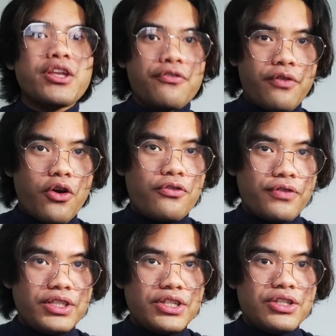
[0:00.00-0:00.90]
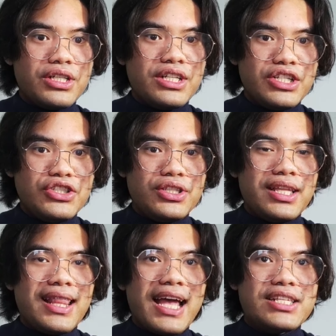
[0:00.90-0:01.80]
For further
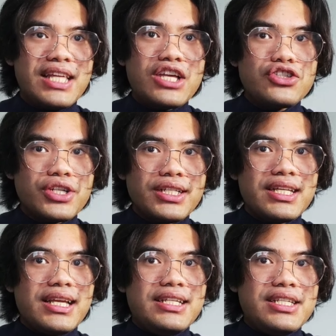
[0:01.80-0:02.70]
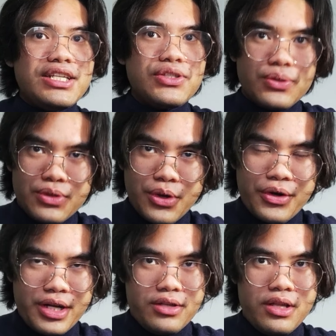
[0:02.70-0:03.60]
digitalization in this
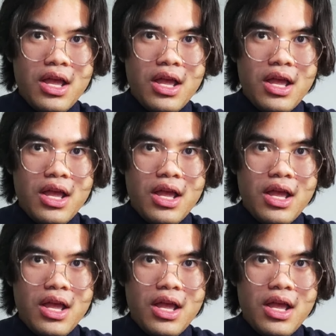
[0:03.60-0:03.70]
tutorial,